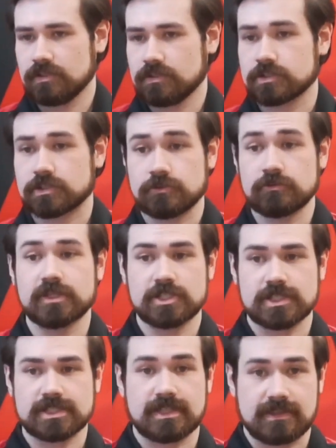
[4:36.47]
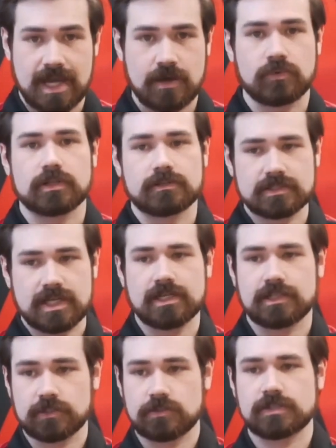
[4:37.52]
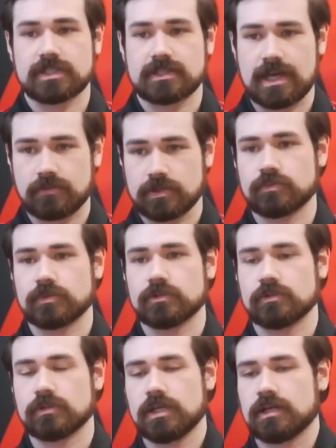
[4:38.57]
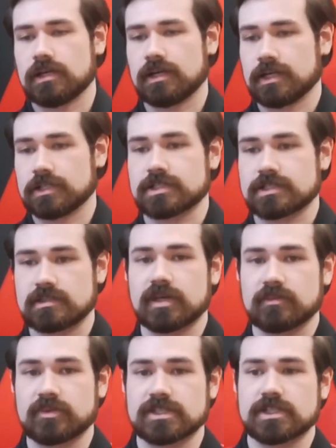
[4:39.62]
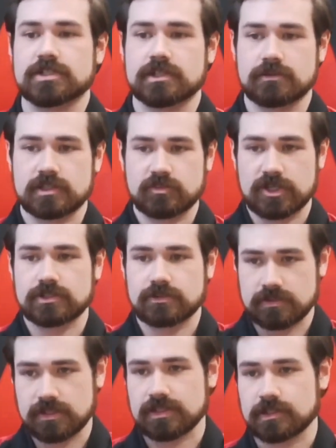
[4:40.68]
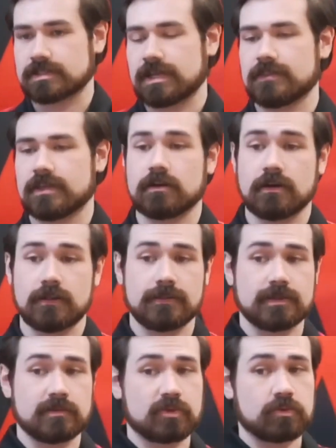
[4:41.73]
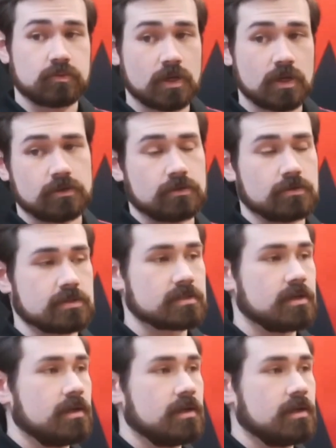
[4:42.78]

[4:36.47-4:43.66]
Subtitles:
So you would be adjusting that one. Tightening and loosening that one will adjust the bed position. There are springs underneath that. And then on the Pros,